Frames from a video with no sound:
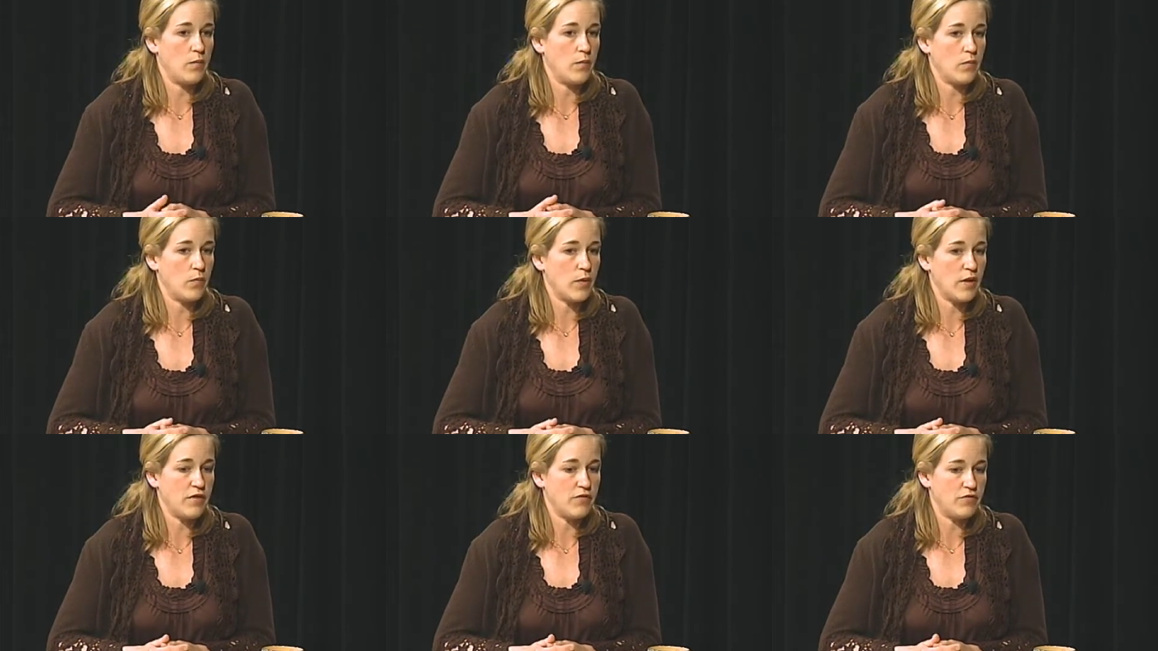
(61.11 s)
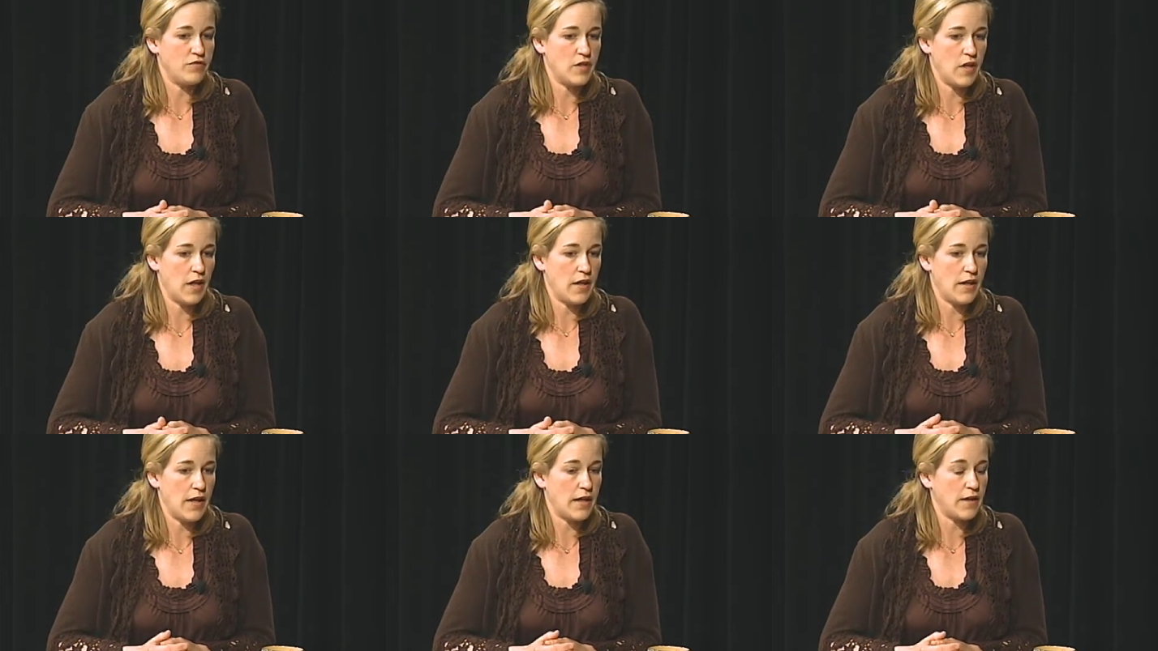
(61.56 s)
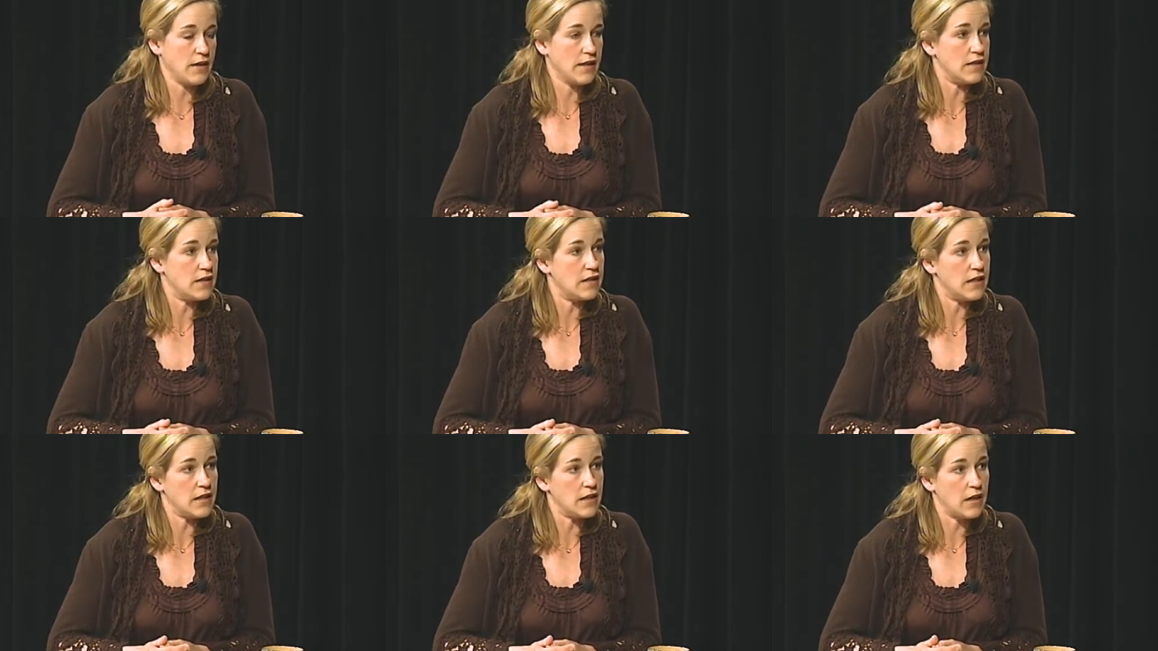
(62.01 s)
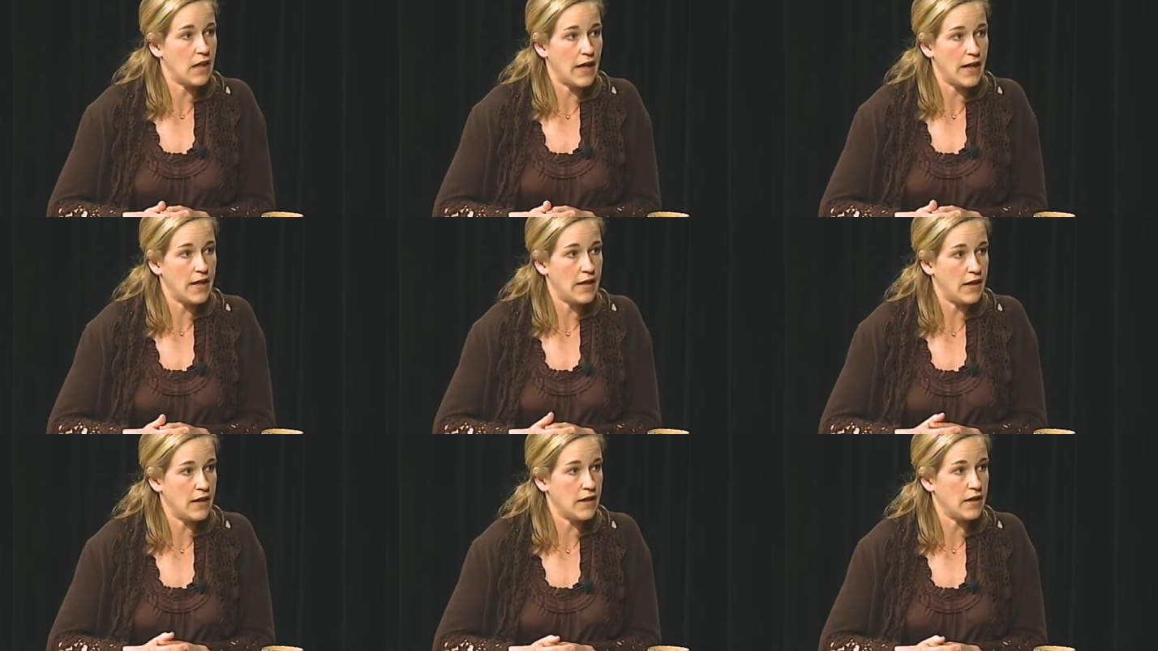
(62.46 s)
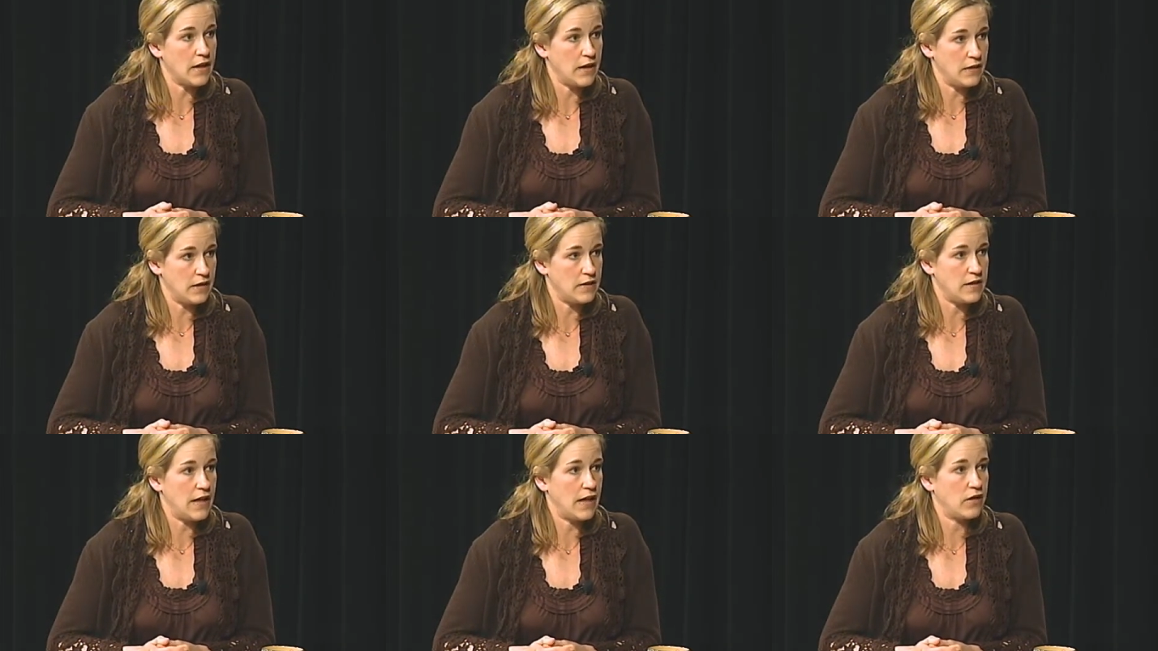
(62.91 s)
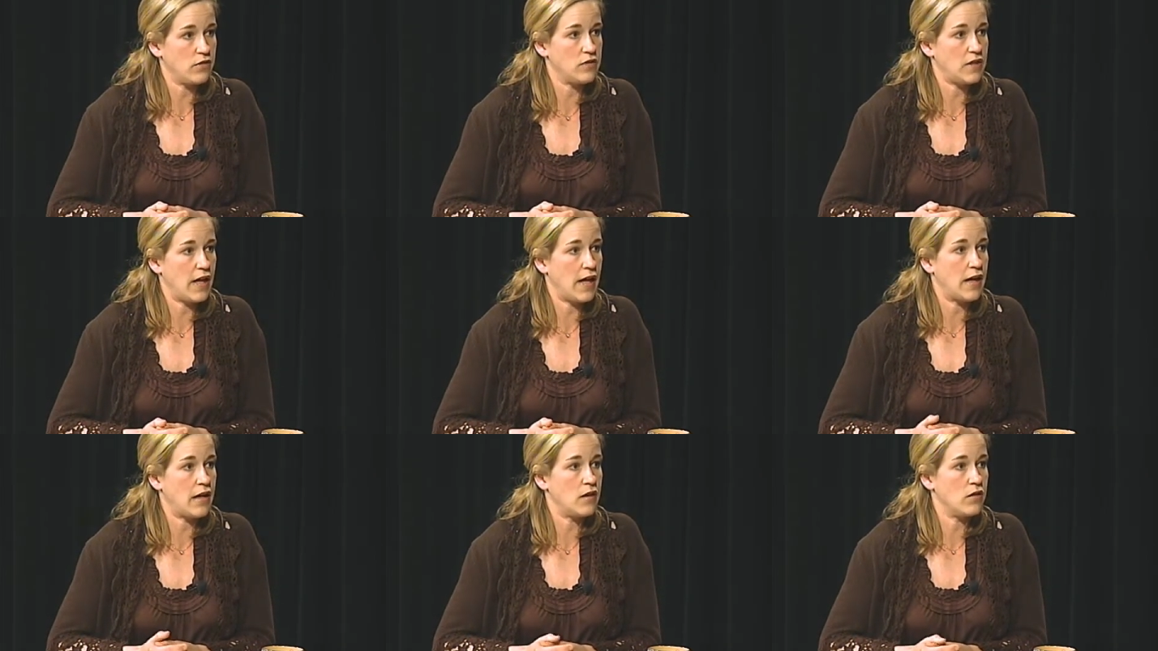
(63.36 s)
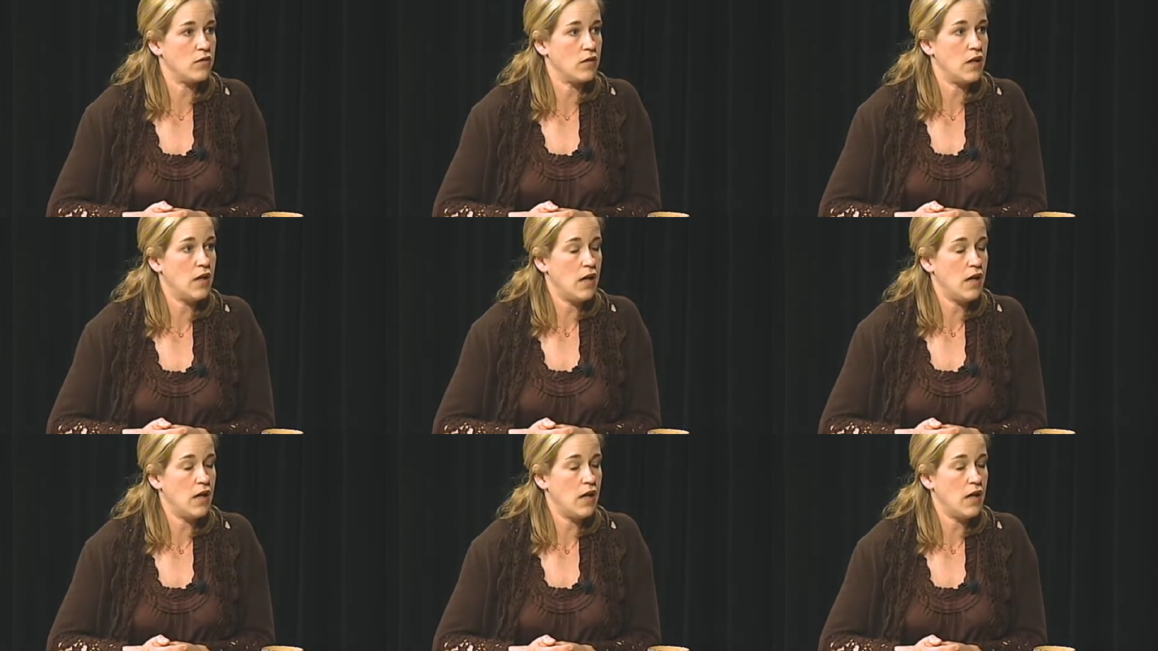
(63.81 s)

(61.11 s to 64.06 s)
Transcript: We've done LED lighting in the downtown.